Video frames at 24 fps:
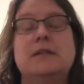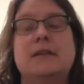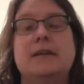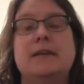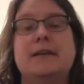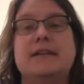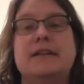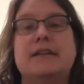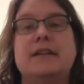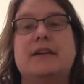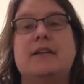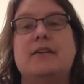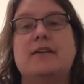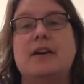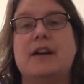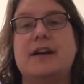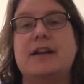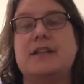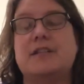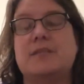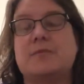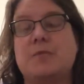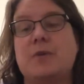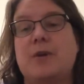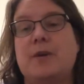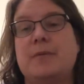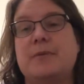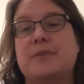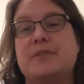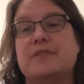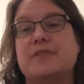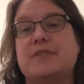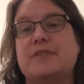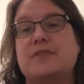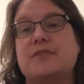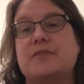that our God has
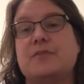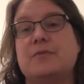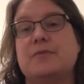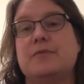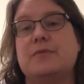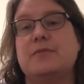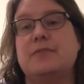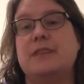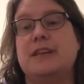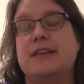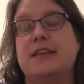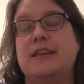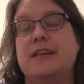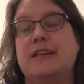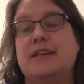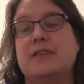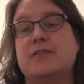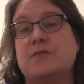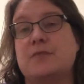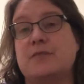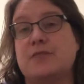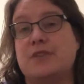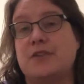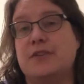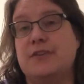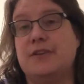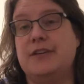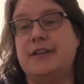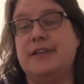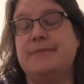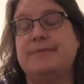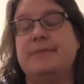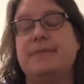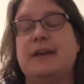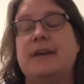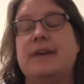promised us that he is
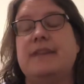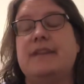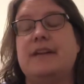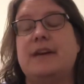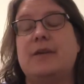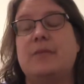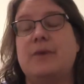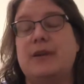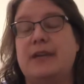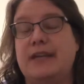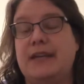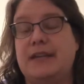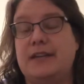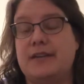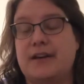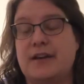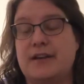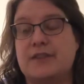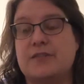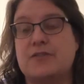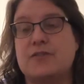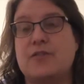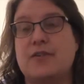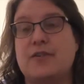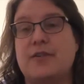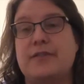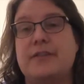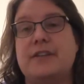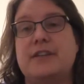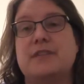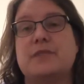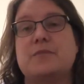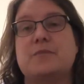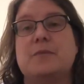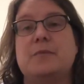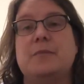returning, and that when he does, all
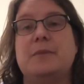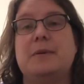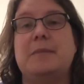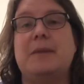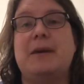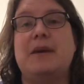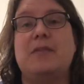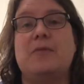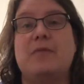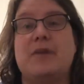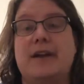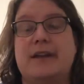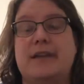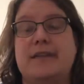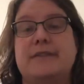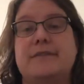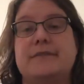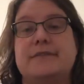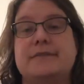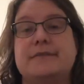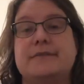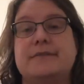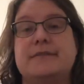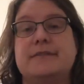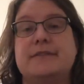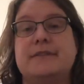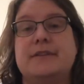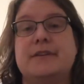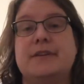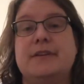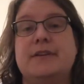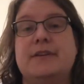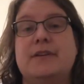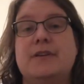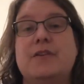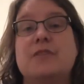things will be made right.
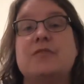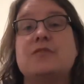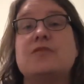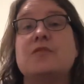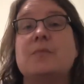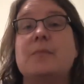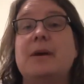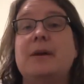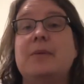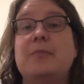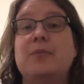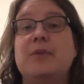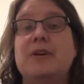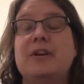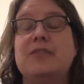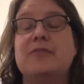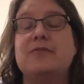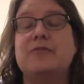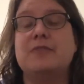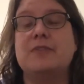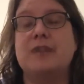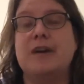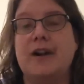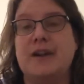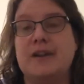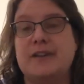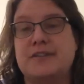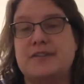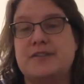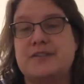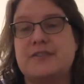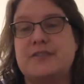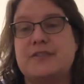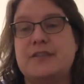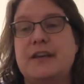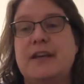So my prayer for
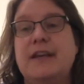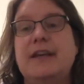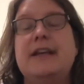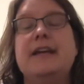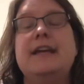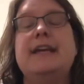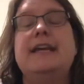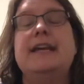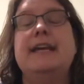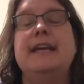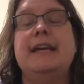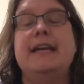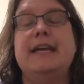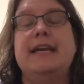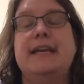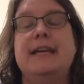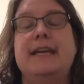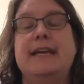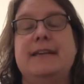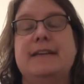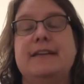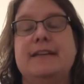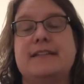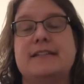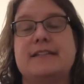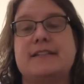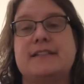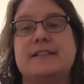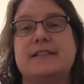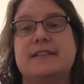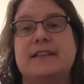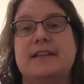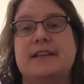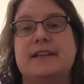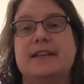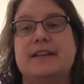us in
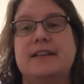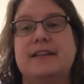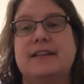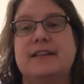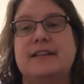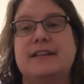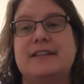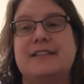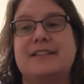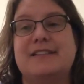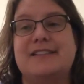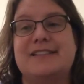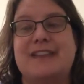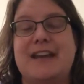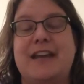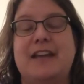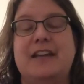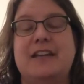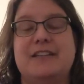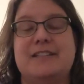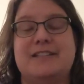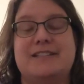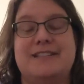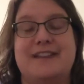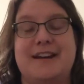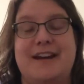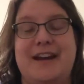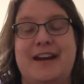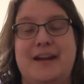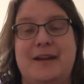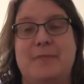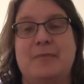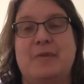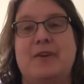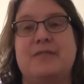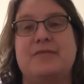this second
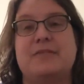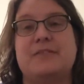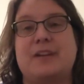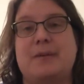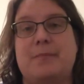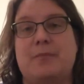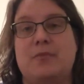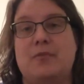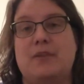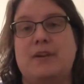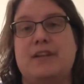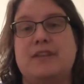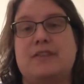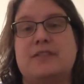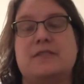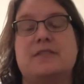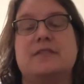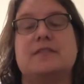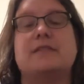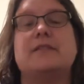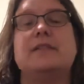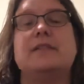time of separation